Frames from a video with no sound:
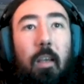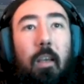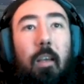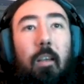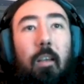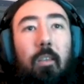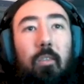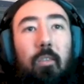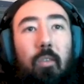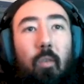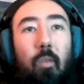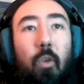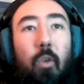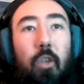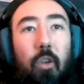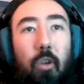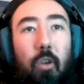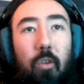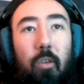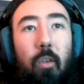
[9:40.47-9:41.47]
So what
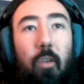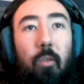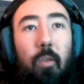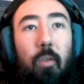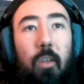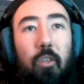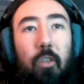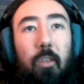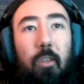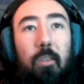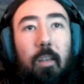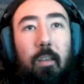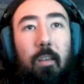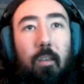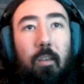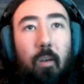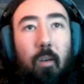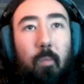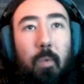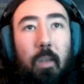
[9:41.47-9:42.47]
you could do is you could take a
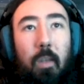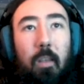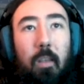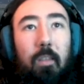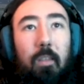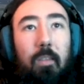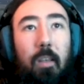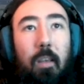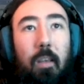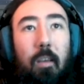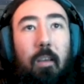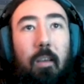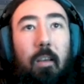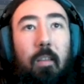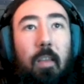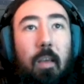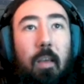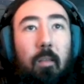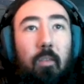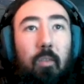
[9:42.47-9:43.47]
copy of this here
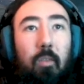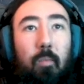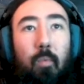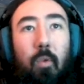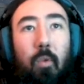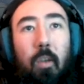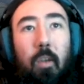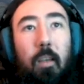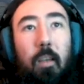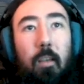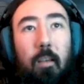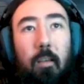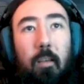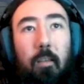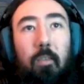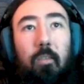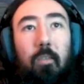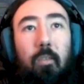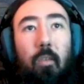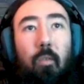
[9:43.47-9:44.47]
and then just put it here.
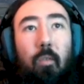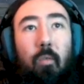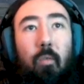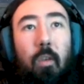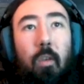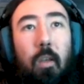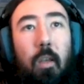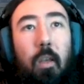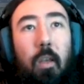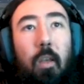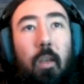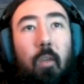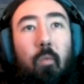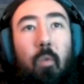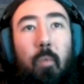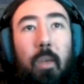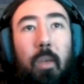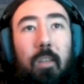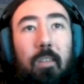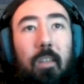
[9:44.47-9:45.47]
So
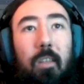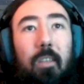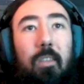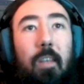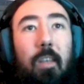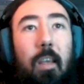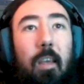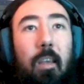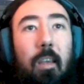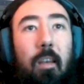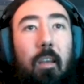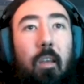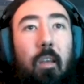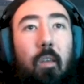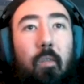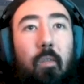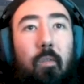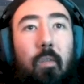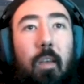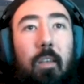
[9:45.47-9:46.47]
we're basically saying
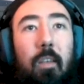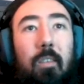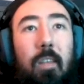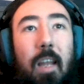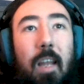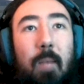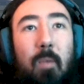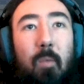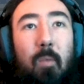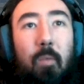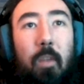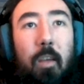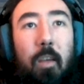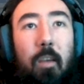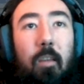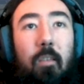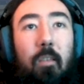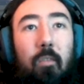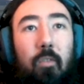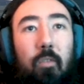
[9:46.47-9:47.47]
if it's an enemy
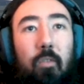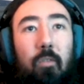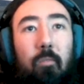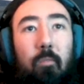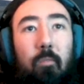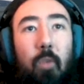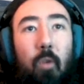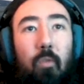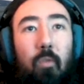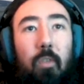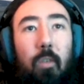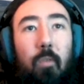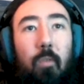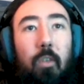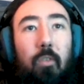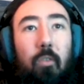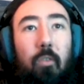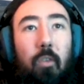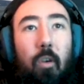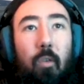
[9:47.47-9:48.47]
player, just go to the
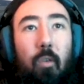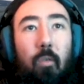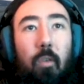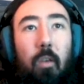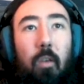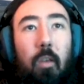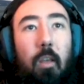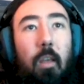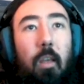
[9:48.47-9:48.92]
original code.